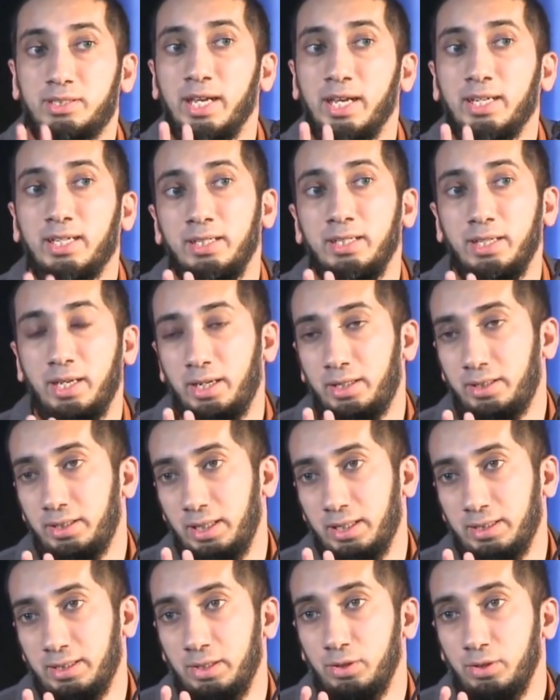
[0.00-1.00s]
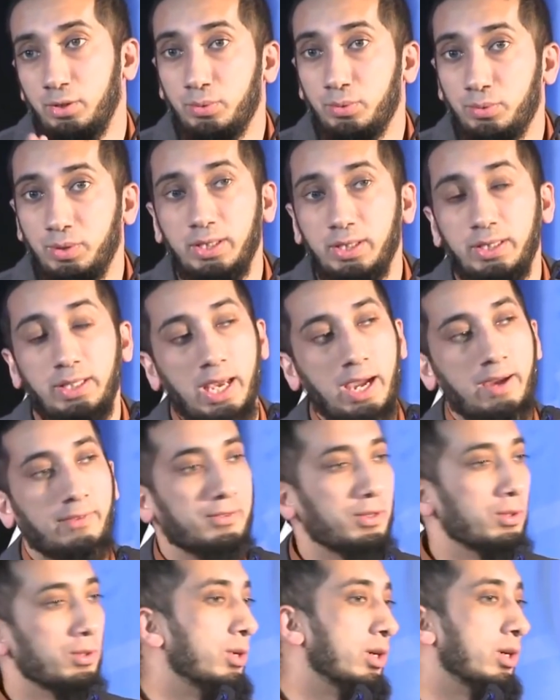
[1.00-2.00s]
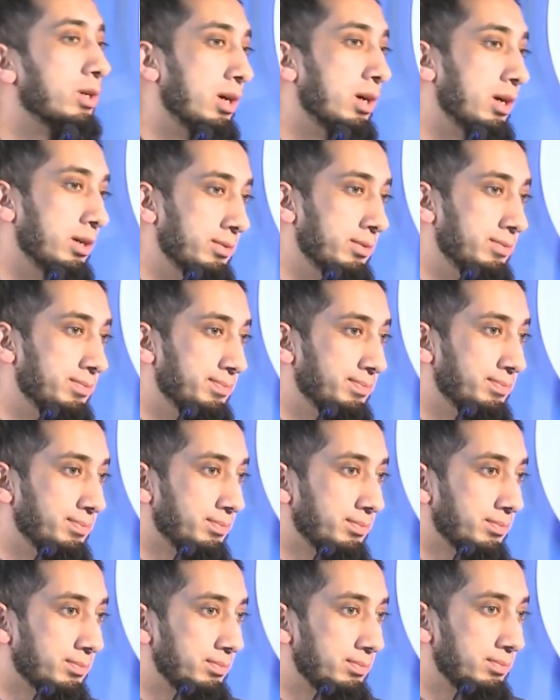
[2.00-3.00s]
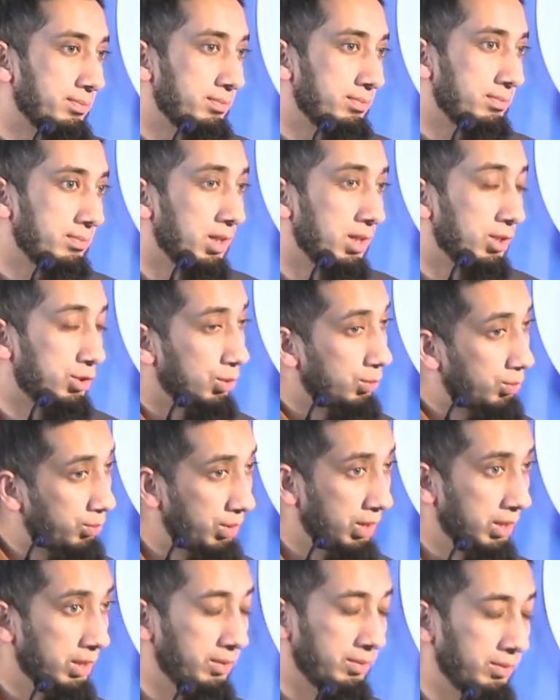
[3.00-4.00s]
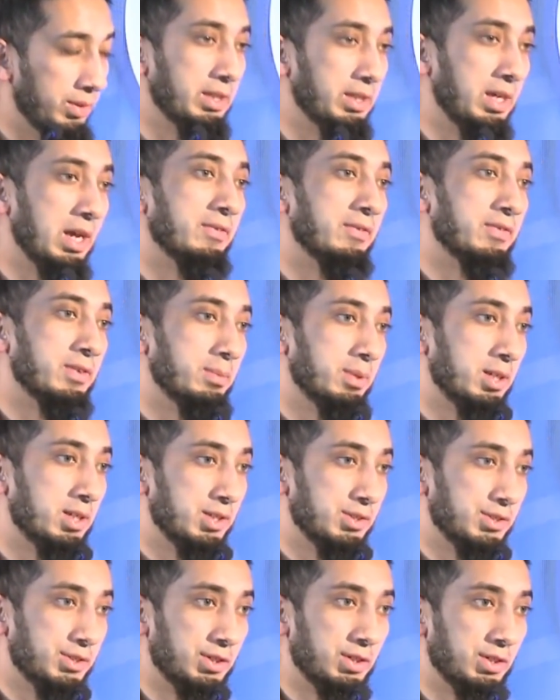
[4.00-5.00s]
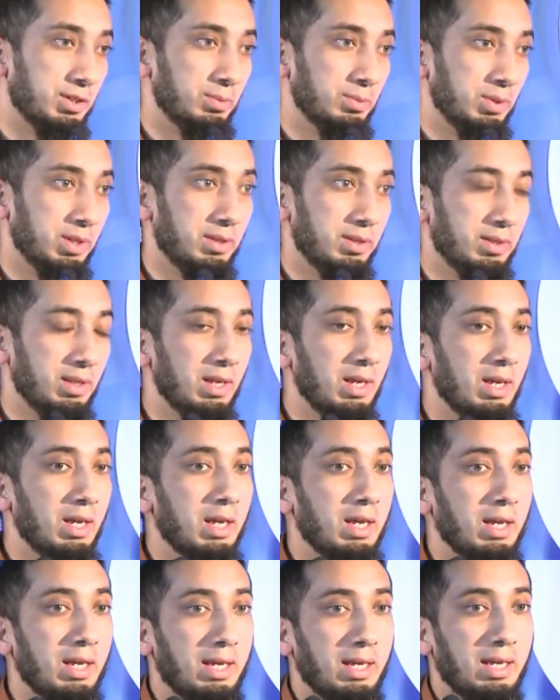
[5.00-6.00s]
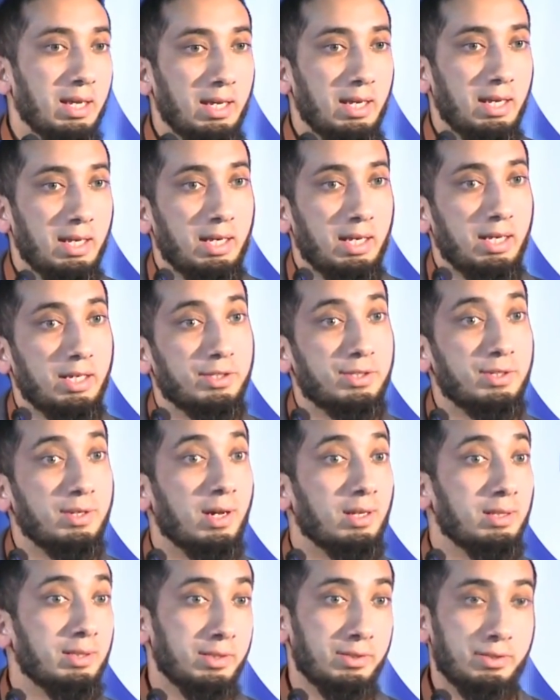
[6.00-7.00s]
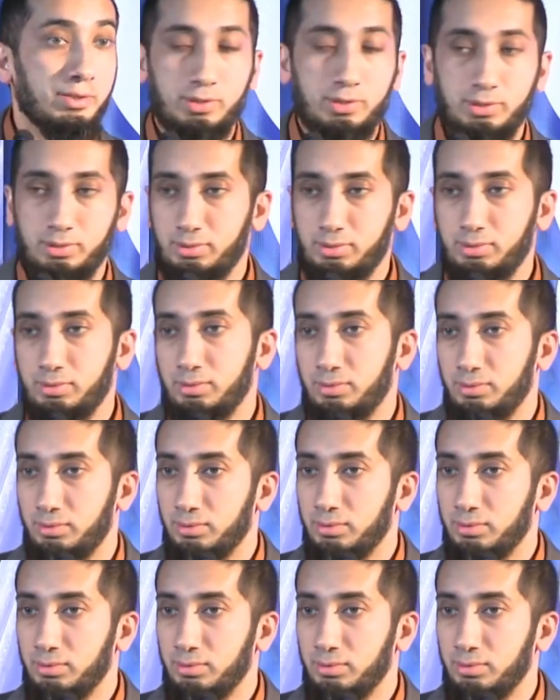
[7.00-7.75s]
The second area that you really have to work on, that you really, really have to be concerned with, is knowledge.